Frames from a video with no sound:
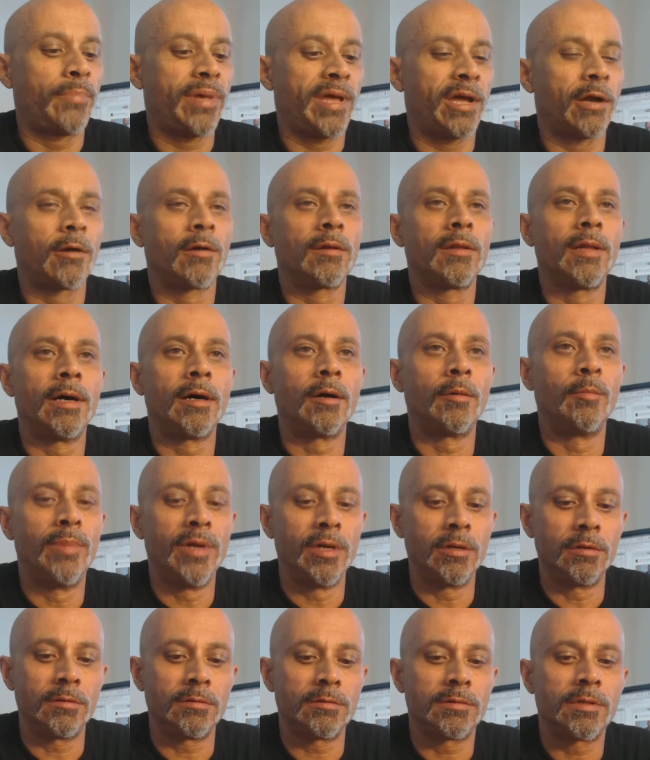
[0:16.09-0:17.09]
parallel
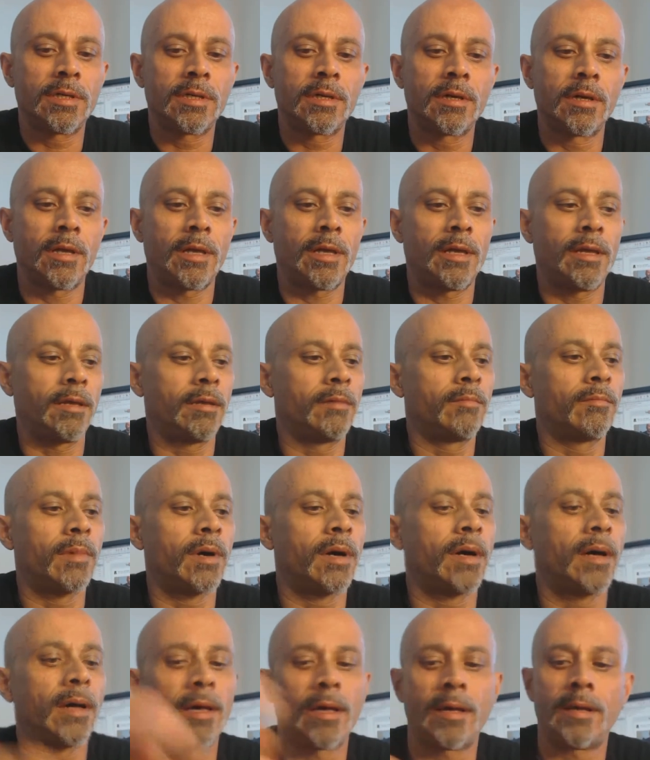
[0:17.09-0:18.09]
build in
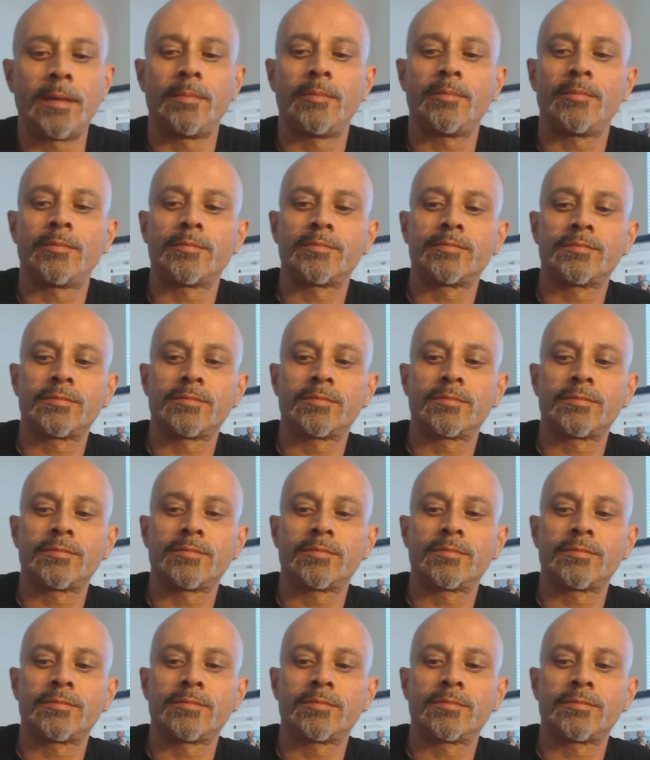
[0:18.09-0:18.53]
my